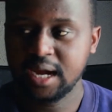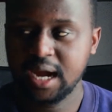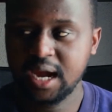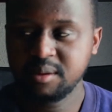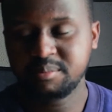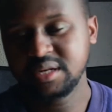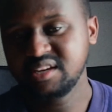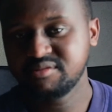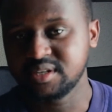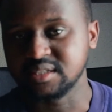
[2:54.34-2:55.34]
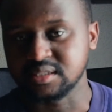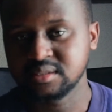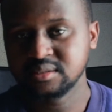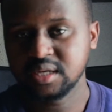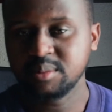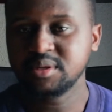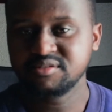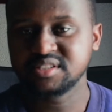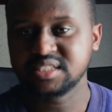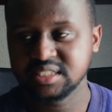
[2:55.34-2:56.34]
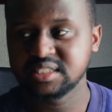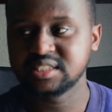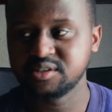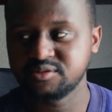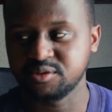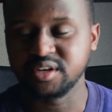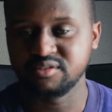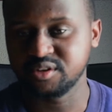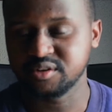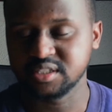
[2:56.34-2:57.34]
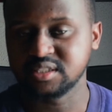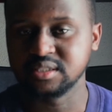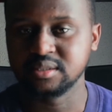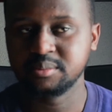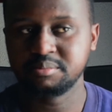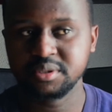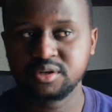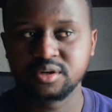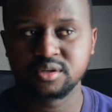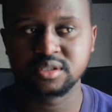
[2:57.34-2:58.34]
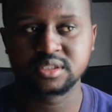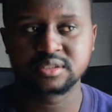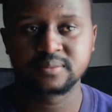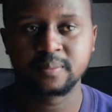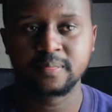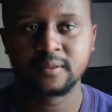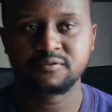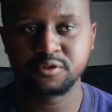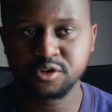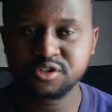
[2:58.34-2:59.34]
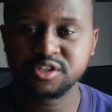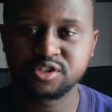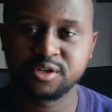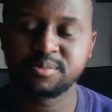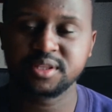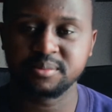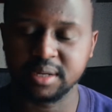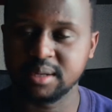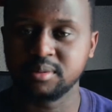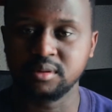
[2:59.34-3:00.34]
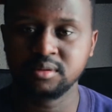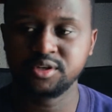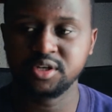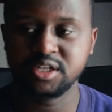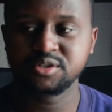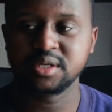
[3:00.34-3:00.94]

I believe it is. I believe it's necessary for every Christian, because for you to interpret the Bible, you need to